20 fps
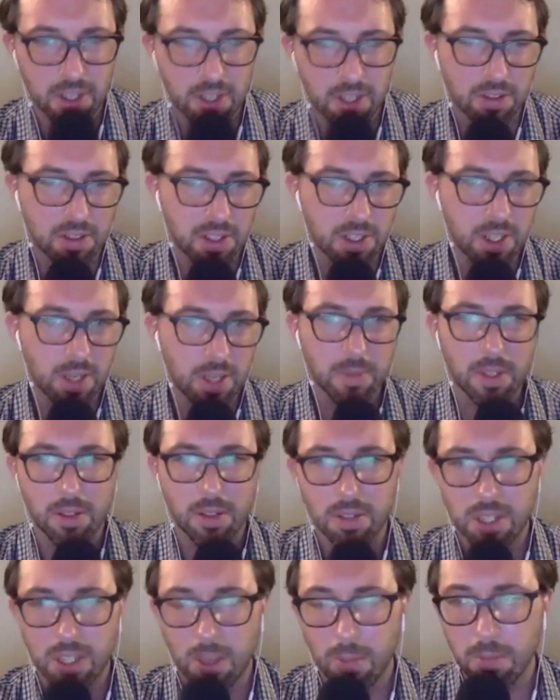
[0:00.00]
that are some you
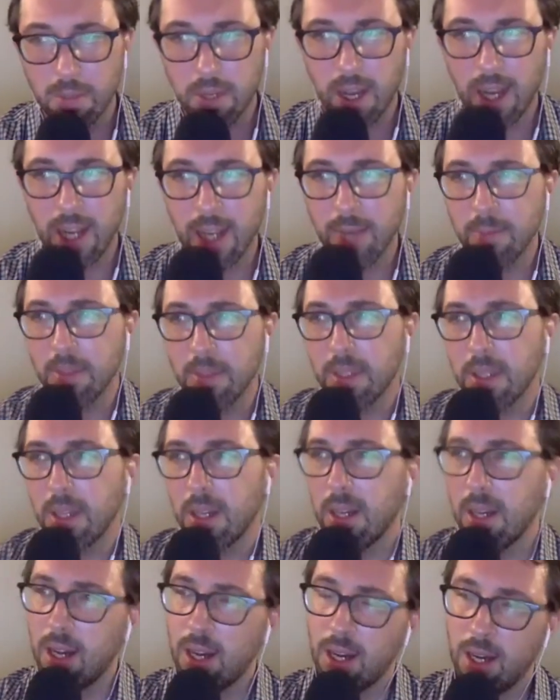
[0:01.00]
know sometimes
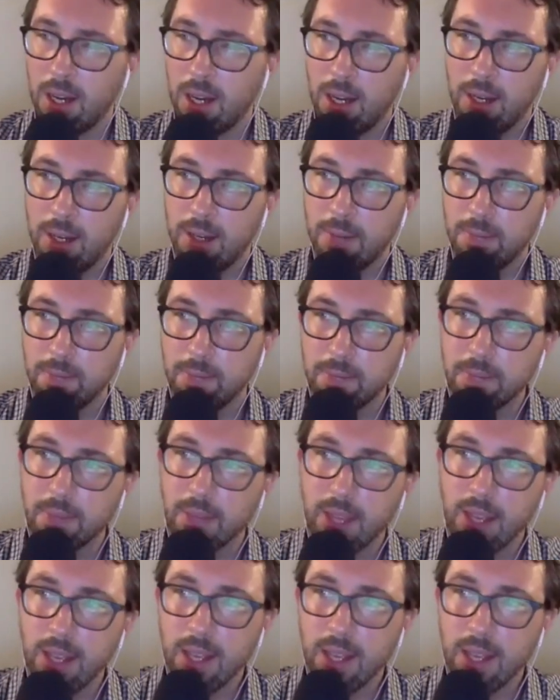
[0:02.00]
um,